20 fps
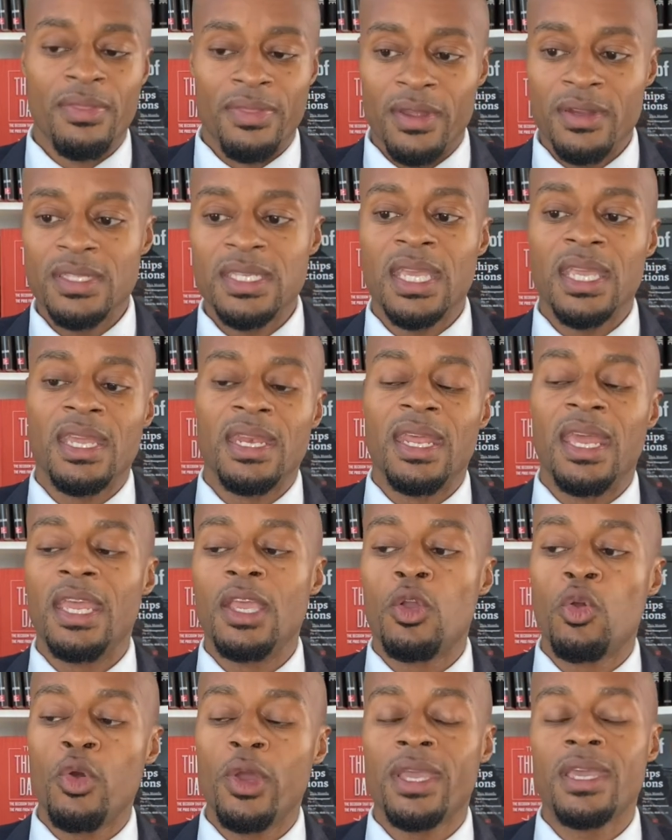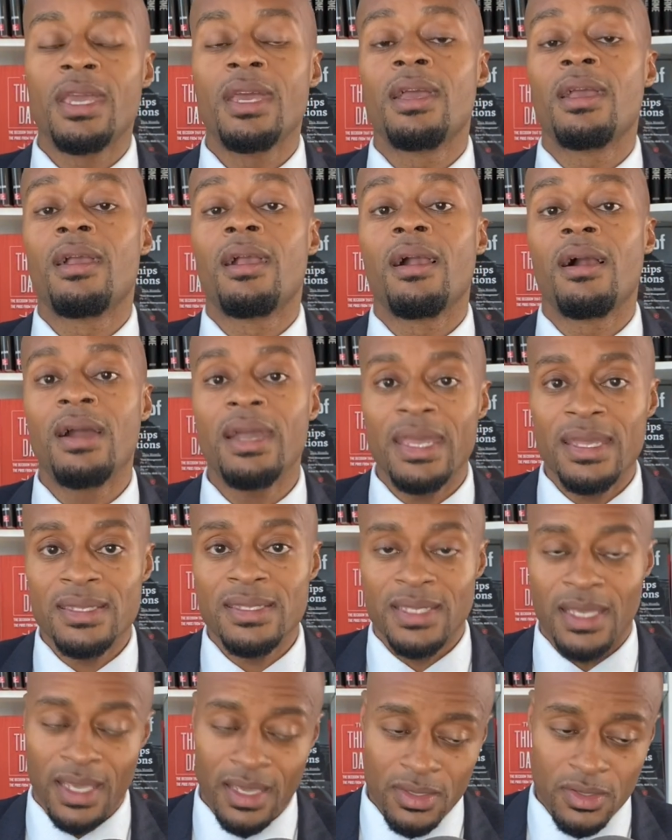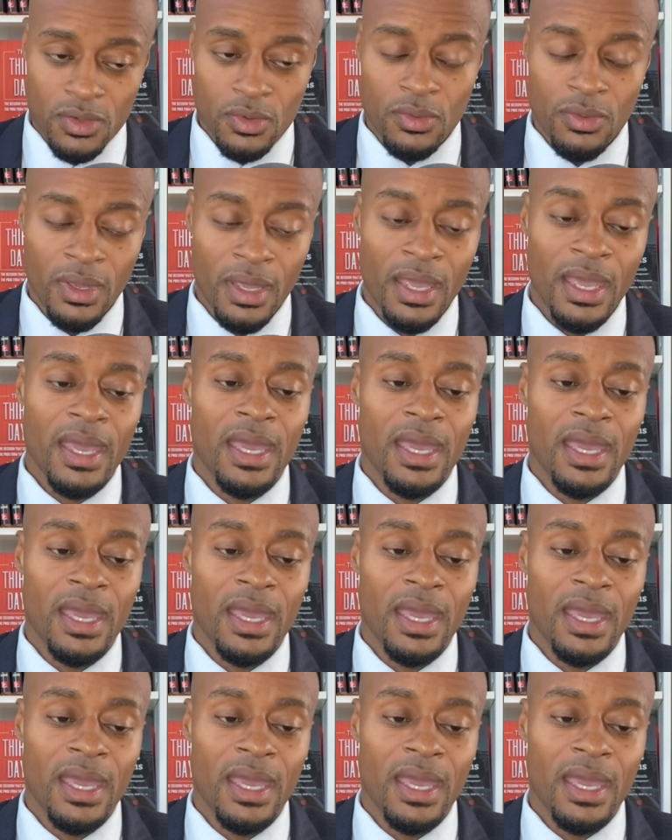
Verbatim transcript: They're taking a quick glance at you